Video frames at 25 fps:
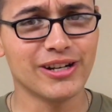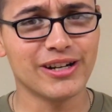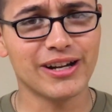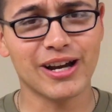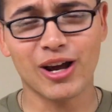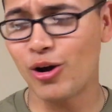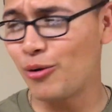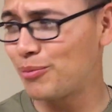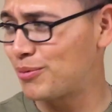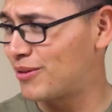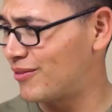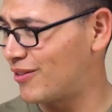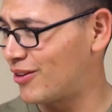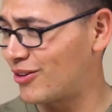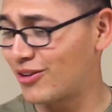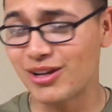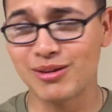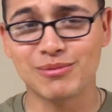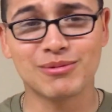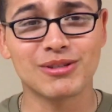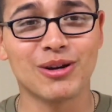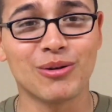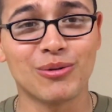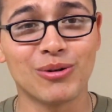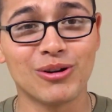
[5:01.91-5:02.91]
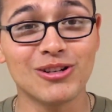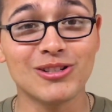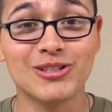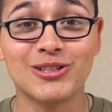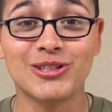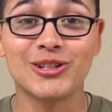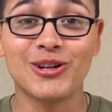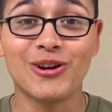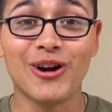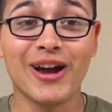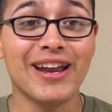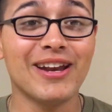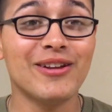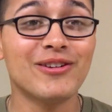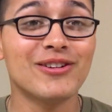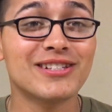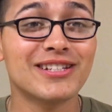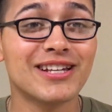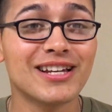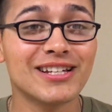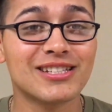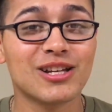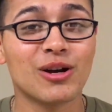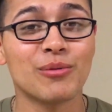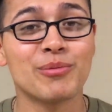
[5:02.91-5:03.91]
and I hope the video comes out well. So anyways,
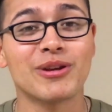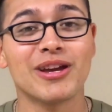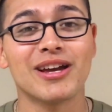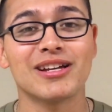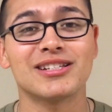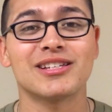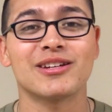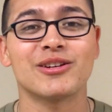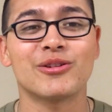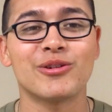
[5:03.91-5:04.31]
guys, I hope you guys